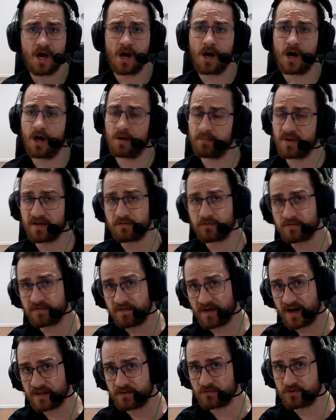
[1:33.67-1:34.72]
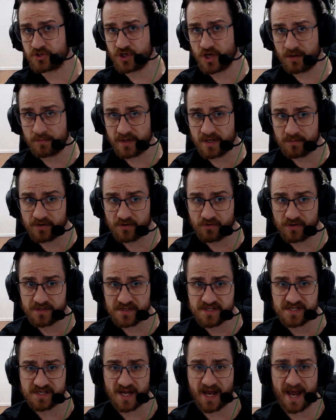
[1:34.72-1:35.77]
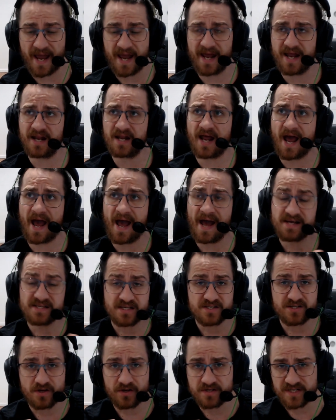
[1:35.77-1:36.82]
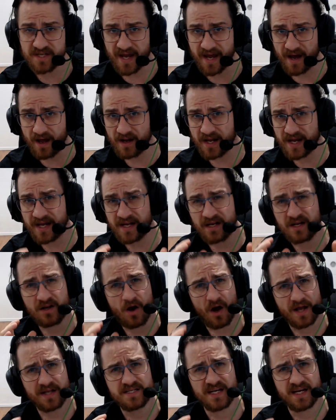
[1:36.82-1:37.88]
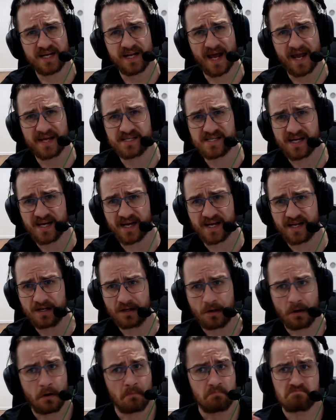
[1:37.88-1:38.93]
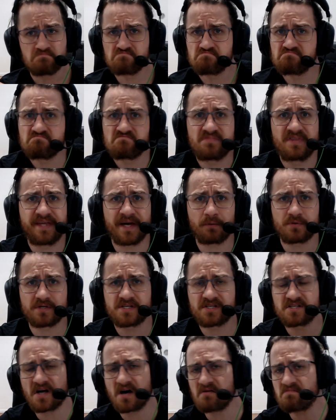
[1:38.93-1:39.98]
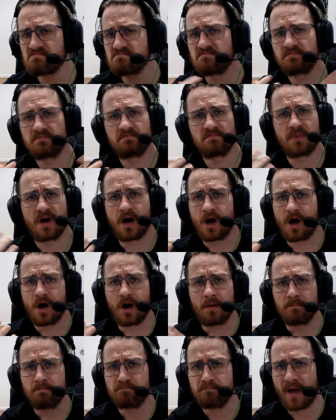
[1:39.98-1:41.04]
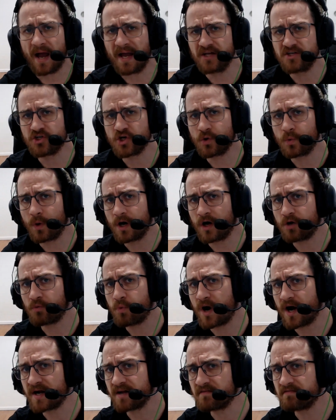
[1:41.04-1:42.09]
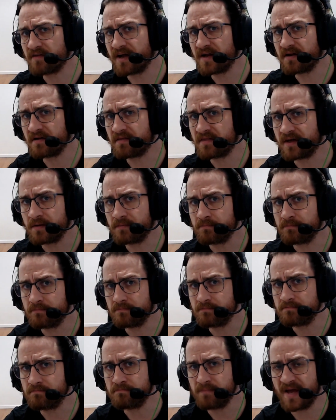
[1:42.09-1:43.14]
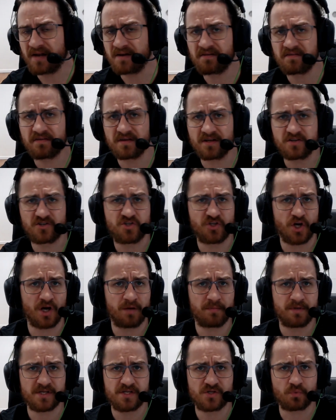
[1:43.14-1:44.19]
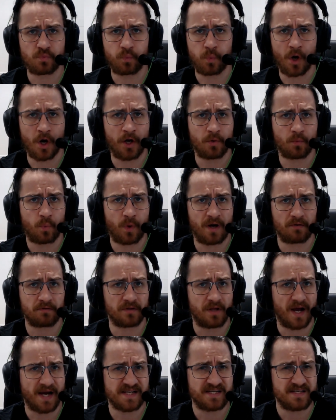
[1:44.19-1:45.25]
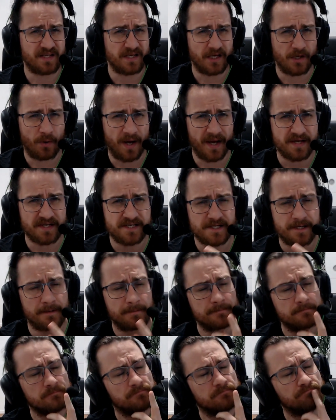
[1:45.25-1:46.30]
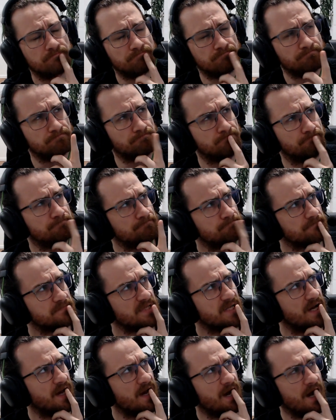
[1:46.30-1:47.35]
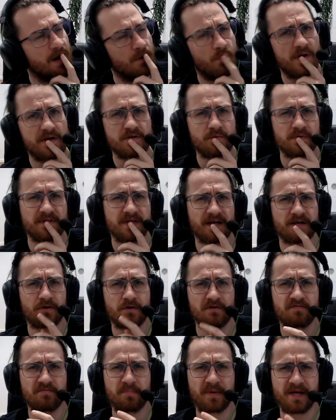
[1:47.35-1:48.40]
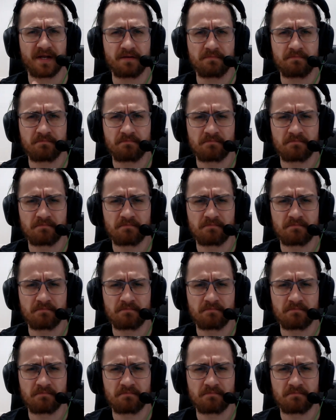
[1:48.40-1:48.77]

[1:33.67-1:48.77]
Her mother and father are German immigrants, and as it turns out, in 1918, there was some major worldwide event that meant that Germans weren't well liked in the US. I wonder what that could have been.